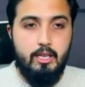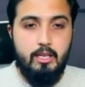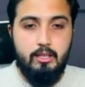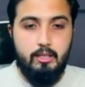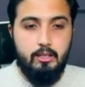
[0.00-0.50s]

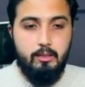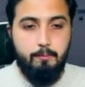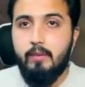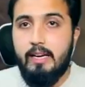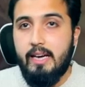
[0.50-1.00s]

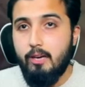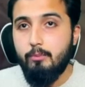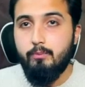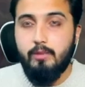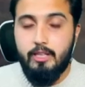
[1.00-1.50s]
And
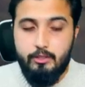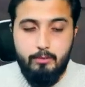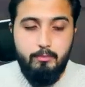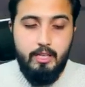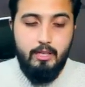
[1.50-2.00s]
now let's
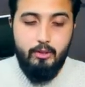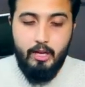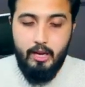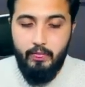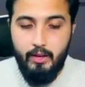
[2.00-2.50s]
take a
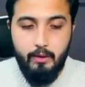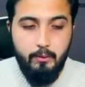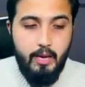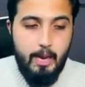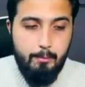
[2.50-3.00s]
look at their
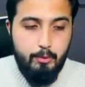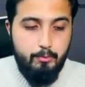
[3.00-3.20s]
app.